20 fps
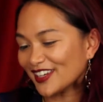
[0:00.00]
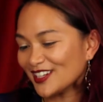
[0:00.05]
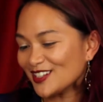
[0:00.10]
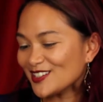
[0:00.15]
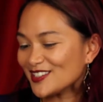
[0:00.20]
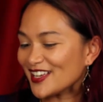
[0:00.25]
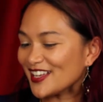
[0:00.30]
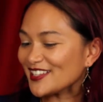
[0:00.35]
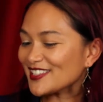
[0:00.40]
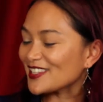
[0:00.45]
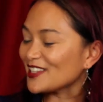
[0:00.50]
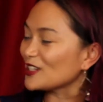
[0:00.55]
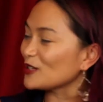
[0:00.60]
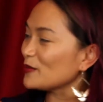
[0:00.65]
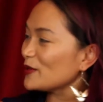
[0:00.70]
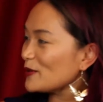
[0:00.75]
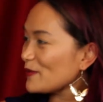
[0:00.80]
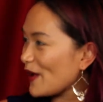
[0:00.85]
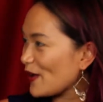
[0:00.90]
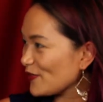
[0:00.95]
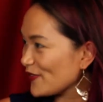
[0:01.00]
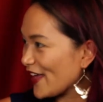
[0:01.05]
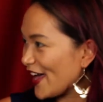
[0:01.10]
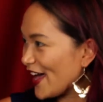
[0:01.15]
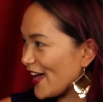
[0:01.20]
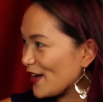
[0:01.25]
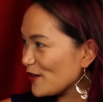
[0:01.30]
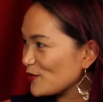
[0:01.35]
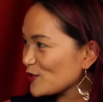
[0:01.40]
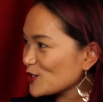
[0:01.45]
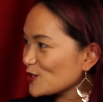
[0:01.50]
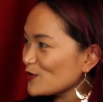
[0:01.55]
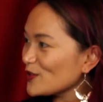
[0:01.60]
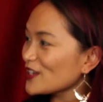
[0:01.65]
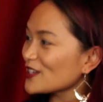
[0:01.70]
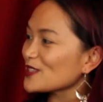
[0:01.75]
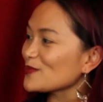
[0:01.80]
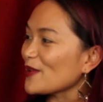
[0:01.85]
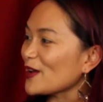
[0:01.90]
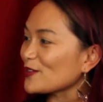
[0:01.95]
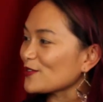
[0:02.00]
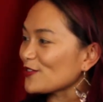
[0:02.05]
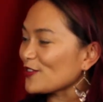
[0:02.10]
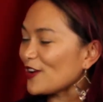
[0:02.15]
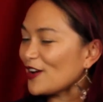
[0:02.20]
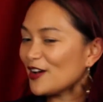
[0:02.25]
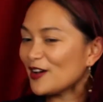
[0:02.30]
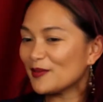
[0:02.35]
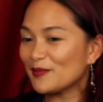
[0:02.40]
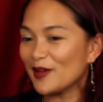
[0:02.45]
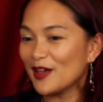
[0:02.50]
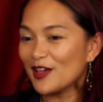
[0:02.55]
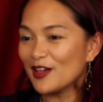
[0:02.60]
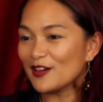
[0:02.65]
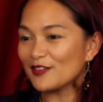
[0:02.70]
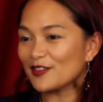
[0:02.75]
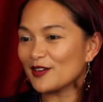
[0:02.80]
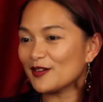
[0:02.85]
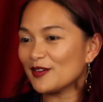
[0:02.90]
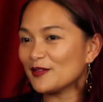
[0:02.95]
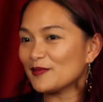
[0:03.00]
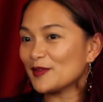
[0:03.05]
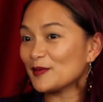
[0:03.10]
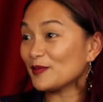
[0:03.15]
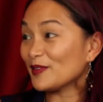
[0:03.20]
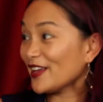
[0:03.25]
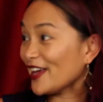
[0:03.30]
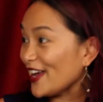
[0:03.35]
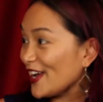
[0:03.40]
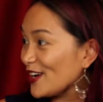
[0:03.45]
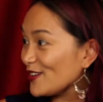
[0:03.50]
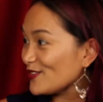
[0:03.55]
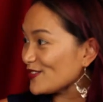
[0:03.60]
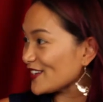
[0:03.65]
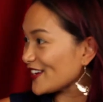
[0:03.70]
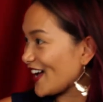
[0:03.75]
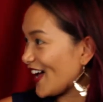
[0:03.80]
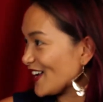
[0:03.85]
Can you tell us a little bit about that? What should we expect from from the play, from the